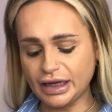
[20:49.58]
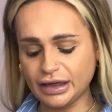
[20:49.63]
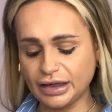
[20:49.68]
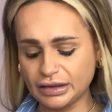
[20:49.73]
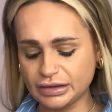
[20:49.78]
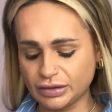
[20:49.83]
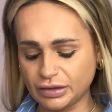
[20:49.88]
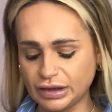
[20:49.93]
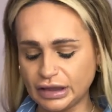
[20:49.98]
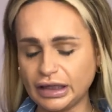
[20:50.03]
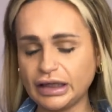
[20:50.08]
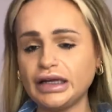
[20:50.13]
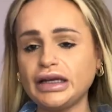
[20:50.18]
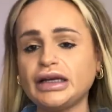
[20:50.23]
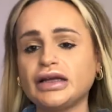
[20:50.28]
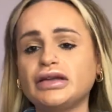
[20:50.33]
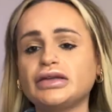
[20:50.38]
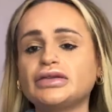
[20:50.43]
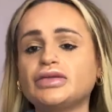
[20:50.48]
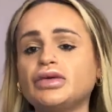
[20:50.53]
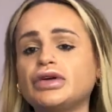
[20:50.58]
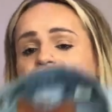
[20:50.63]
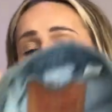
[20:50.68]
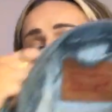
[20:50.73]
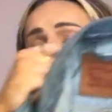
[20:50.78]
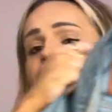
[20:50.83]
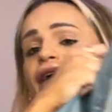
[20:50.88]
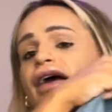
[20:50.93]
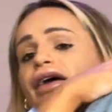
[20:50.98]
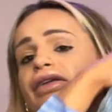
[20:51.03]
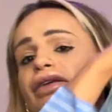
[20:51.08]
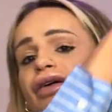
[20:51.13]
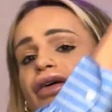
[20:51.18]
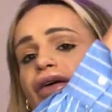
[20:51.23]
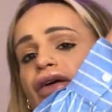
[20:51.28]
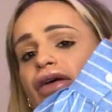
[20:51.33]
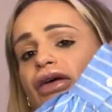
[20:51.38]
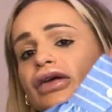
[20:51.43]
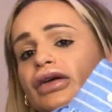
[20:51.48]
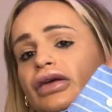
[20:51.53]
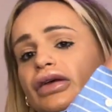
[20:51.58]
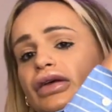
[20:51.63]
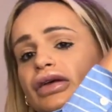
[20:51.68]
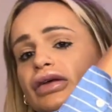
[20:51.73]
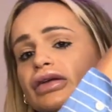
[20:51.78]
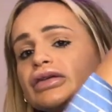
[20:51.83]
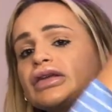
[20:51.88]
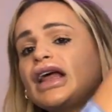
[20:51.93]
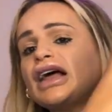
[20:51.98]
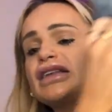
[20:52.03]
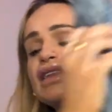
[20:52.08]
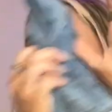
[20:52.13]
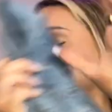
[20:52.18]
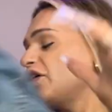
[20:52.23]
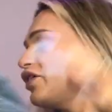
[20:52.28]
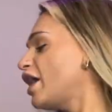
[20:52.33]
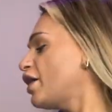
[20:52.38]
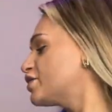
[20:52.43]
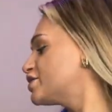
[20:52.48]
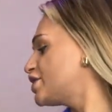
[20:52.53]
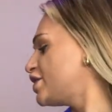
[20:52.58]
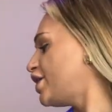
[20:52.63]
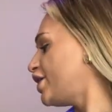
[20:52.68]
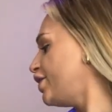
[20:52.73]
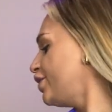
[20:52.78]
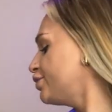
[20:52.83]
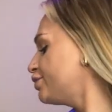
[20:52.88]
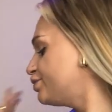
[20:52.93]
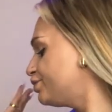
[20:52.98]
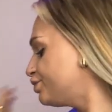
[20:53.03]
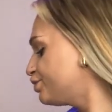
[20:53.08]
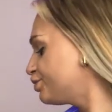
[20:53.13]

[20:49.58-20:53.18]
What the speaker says: I need to clean it and to wash it again. Thought that was cute.